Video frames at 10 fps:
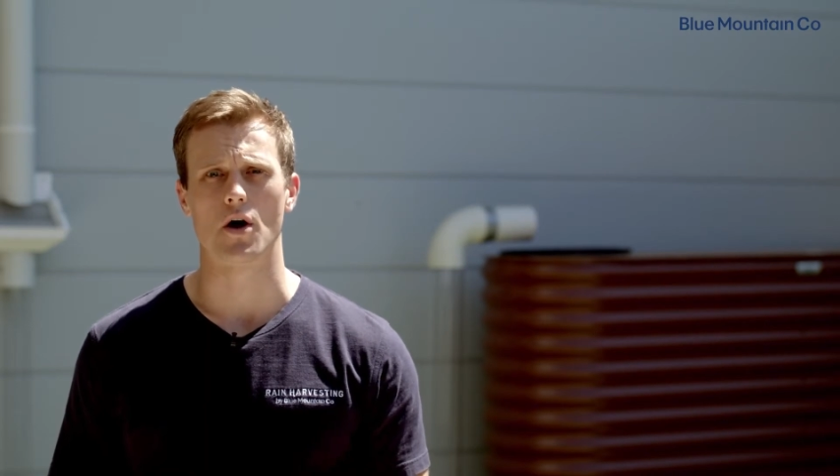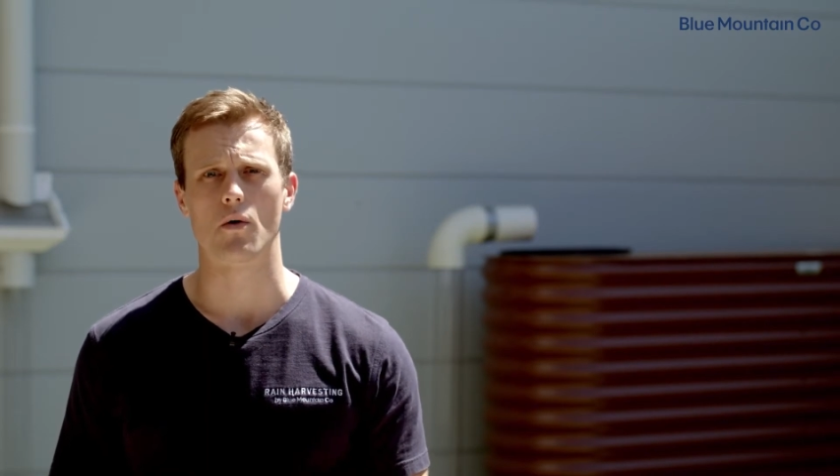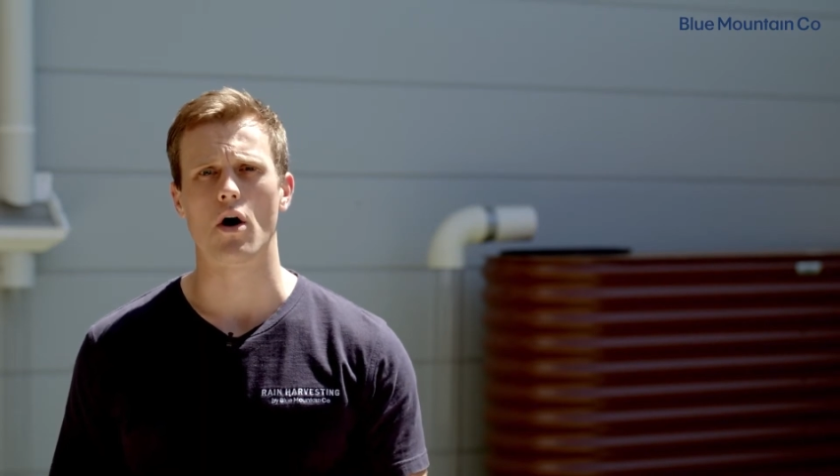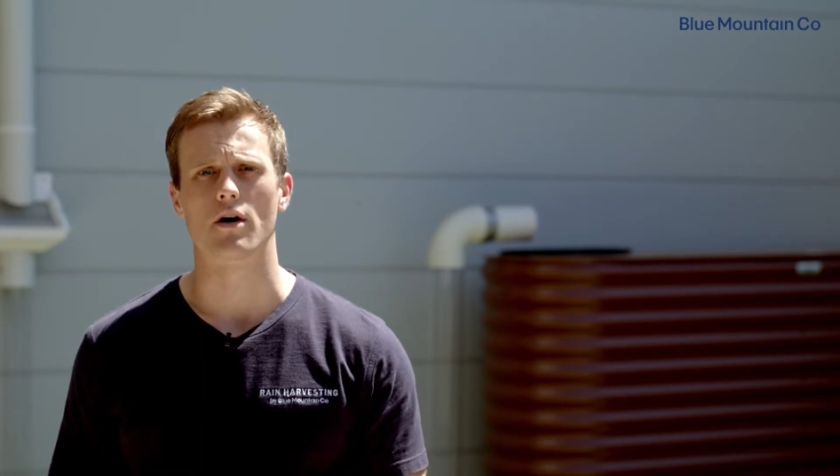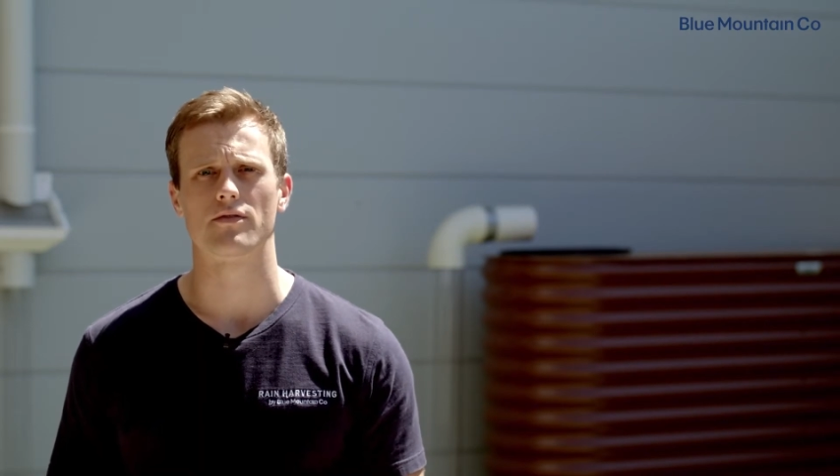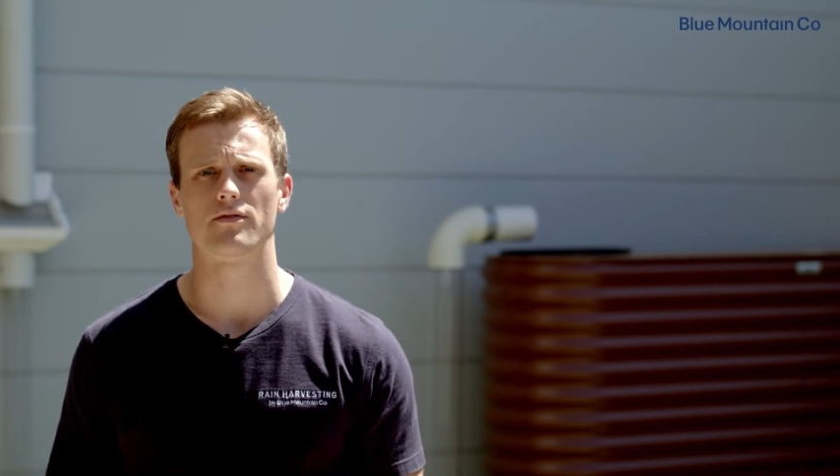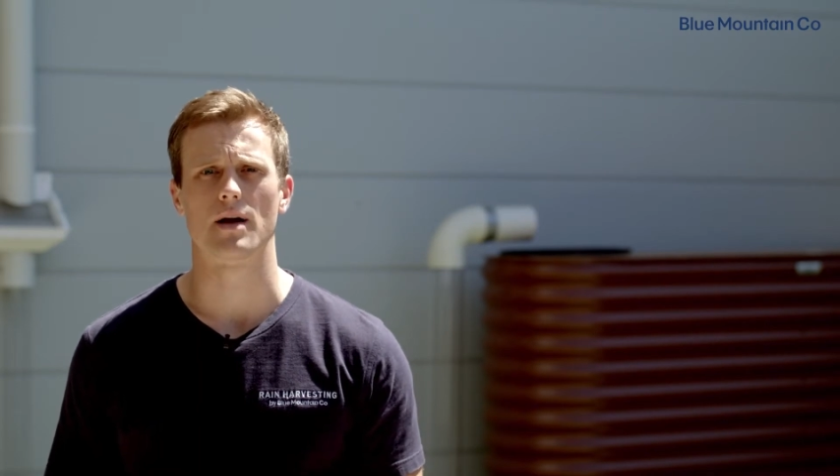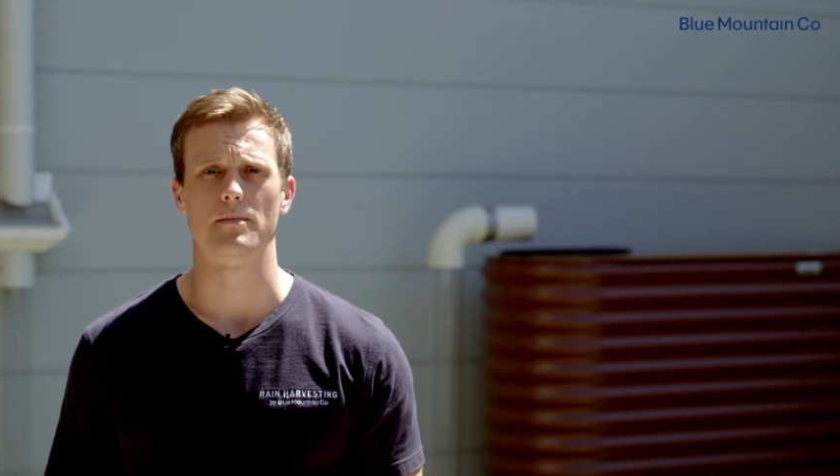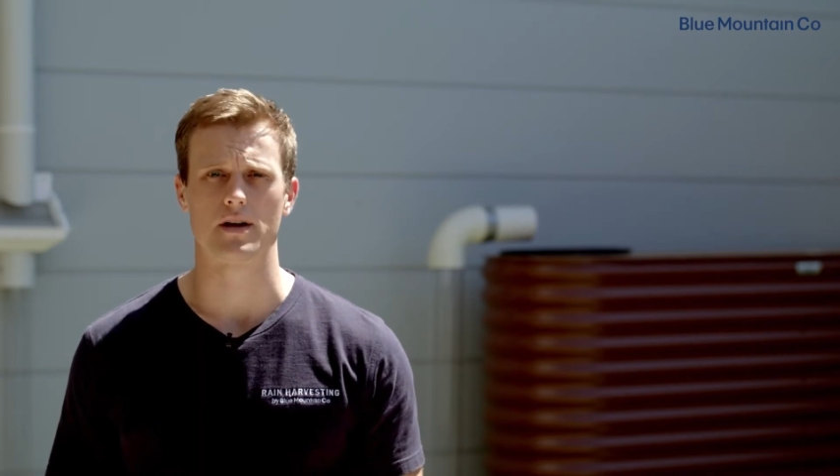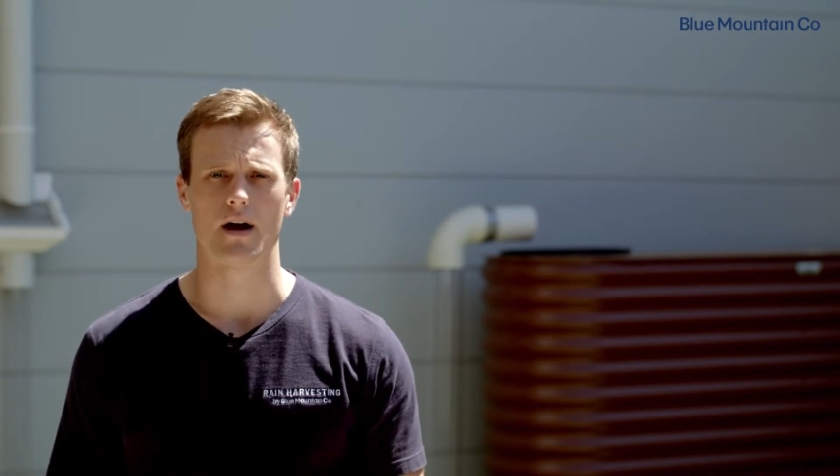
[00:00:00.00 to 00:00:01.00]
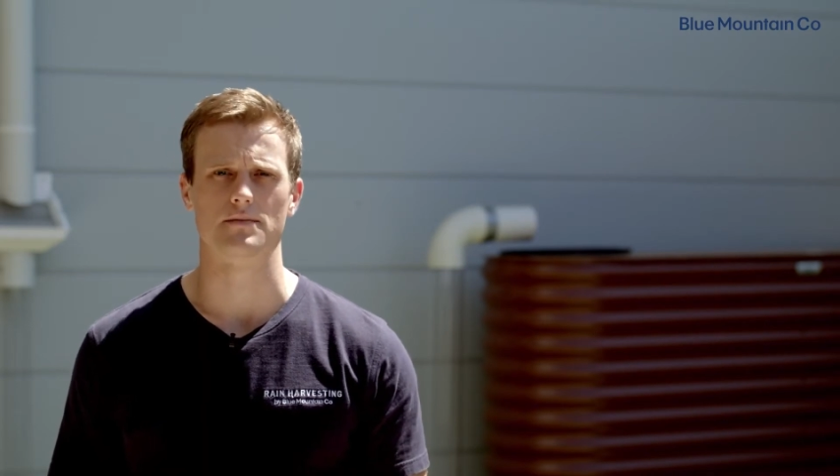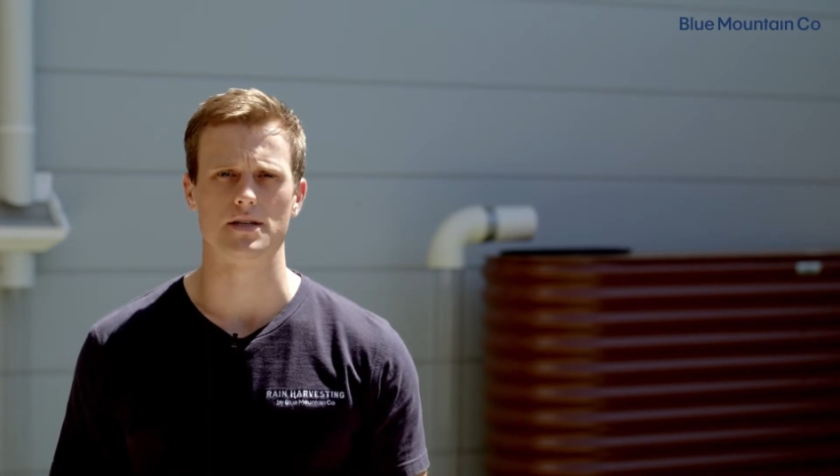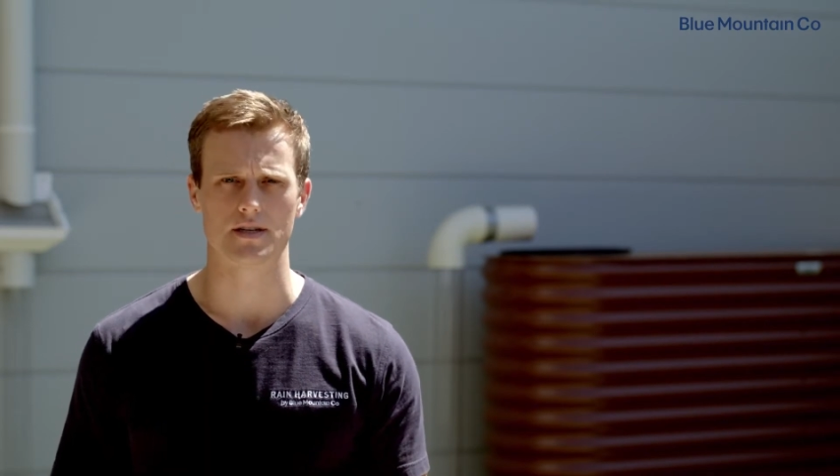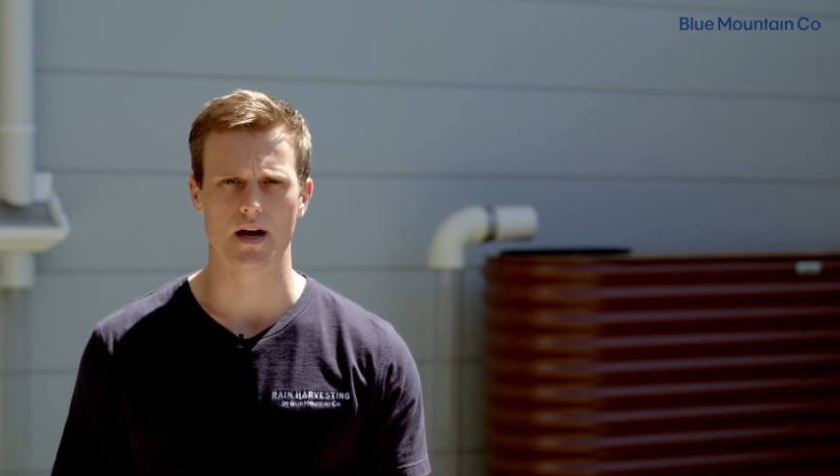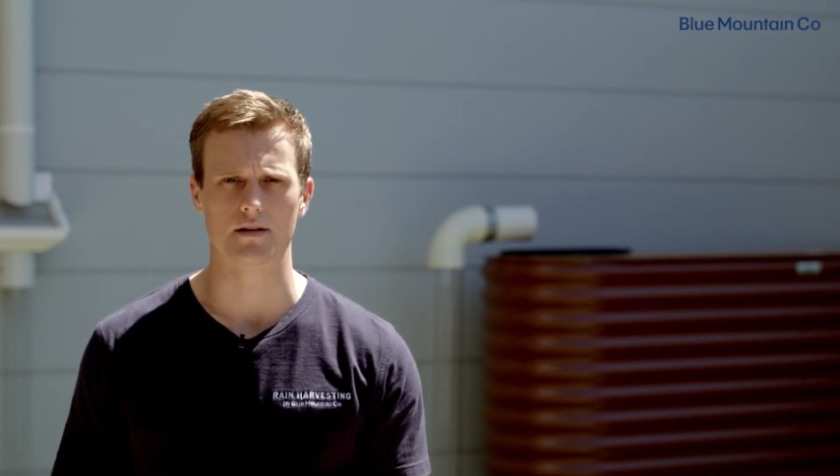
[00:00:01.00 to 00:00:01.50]
go off and become
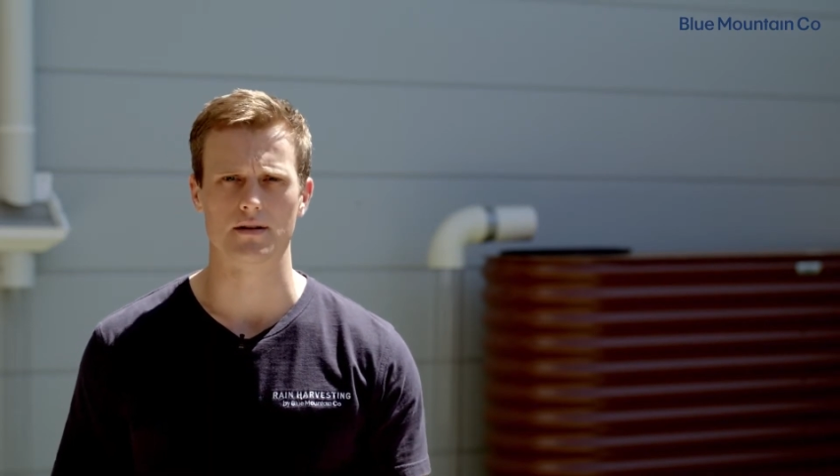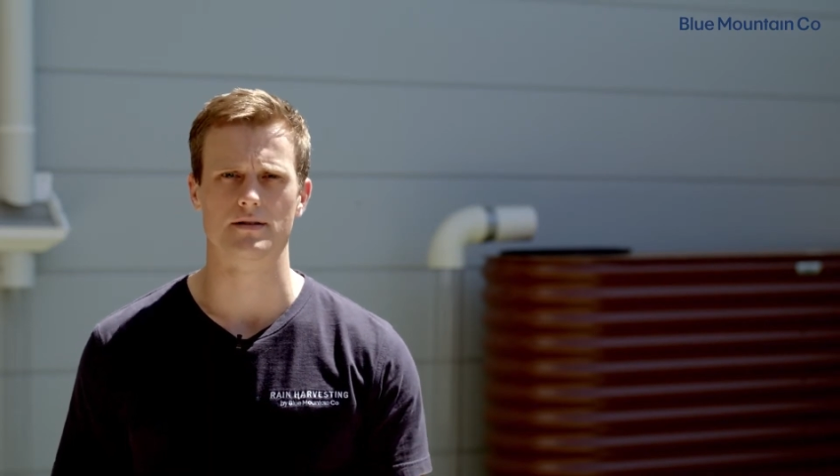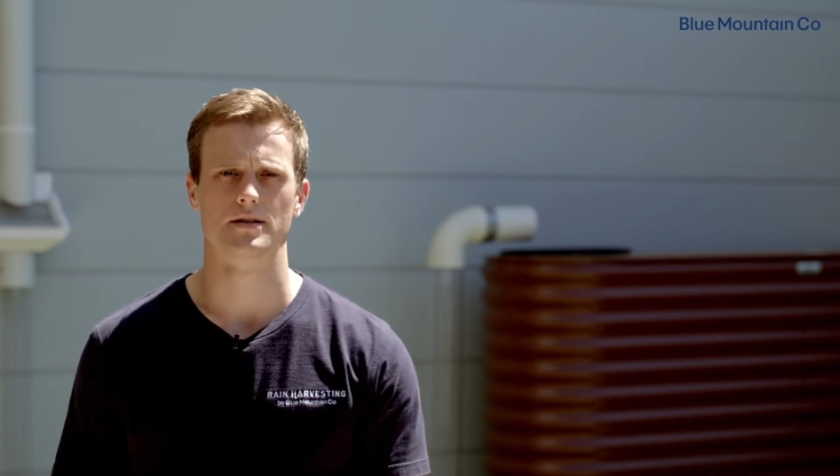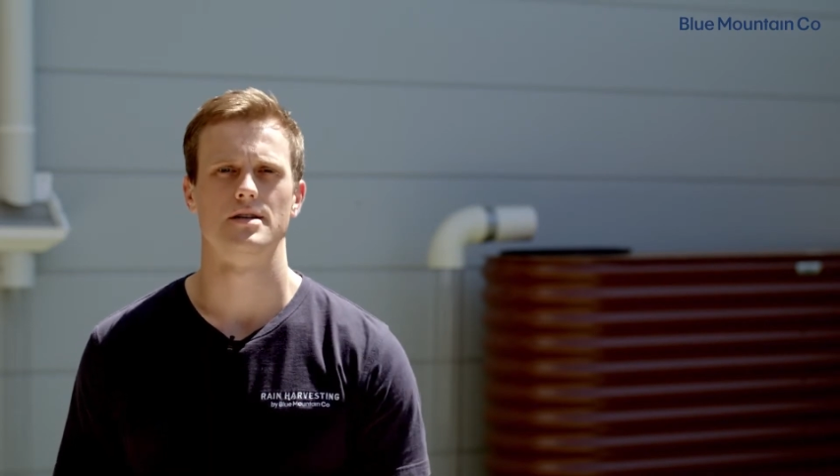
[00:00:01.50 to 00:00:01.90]
discolored.